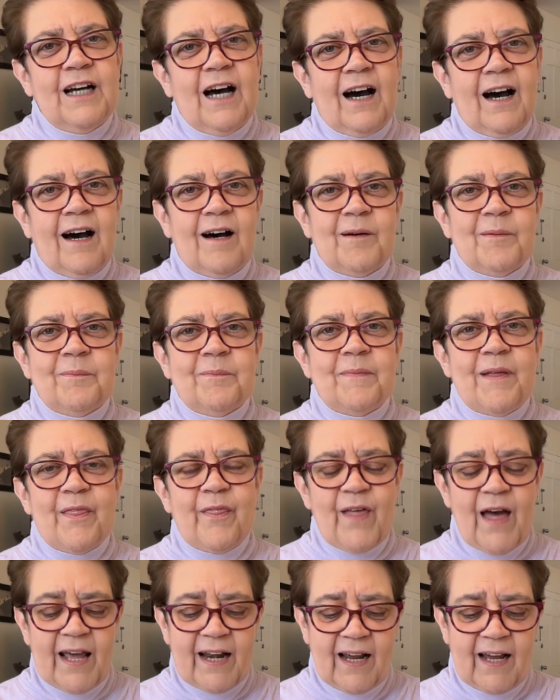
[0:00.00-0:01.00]

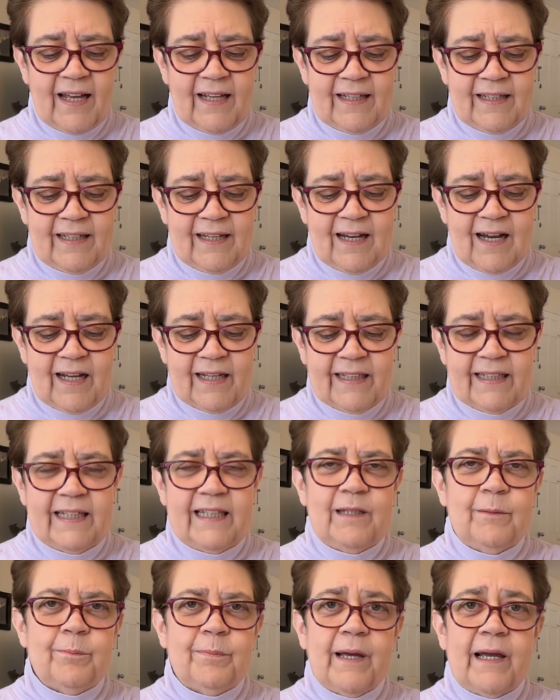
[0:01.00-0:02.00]
that I
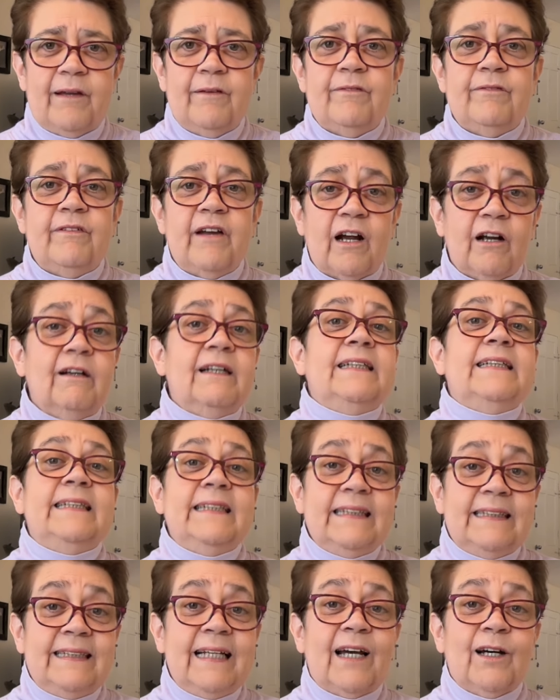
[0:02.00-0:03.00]
keep a very
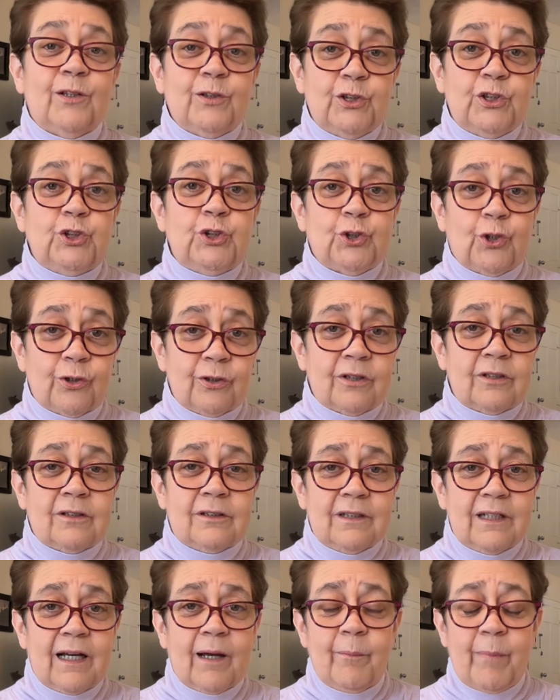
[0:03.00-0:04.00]
detailed
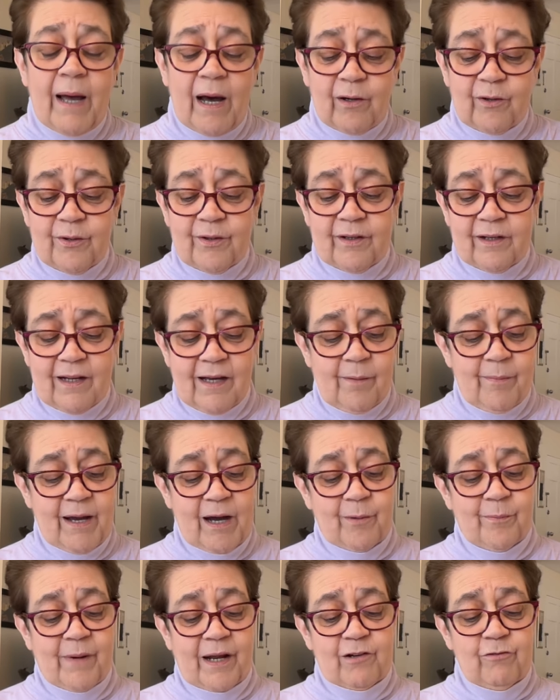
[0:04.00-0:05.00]
journal
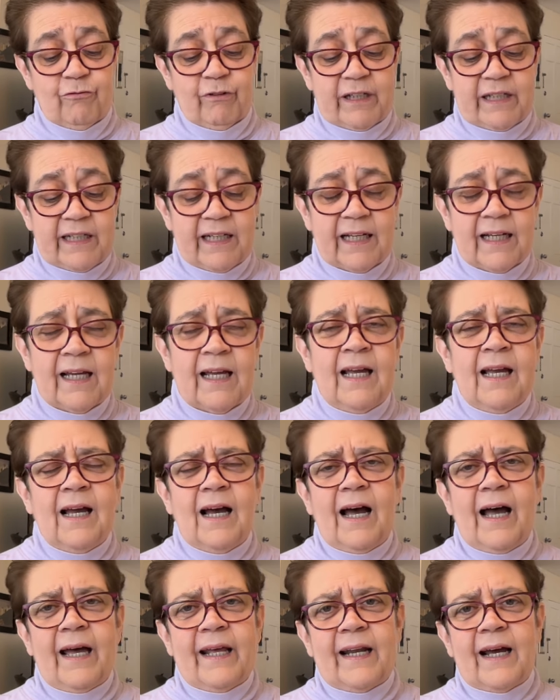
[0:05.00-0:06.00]
about my reading,
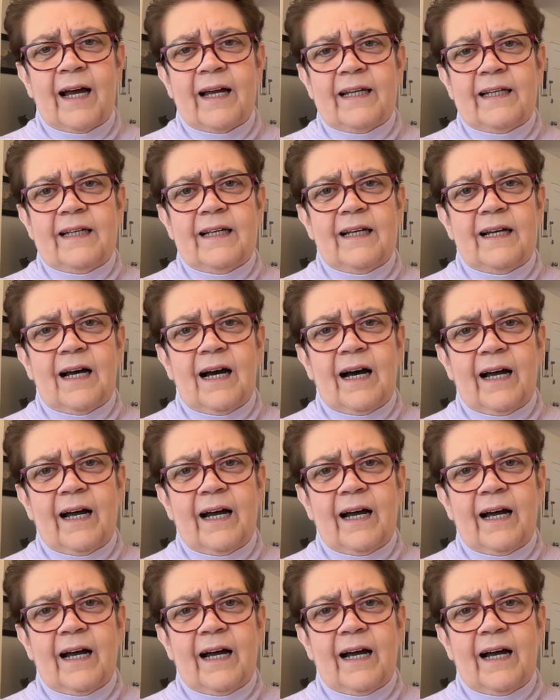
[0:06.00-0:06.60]
and I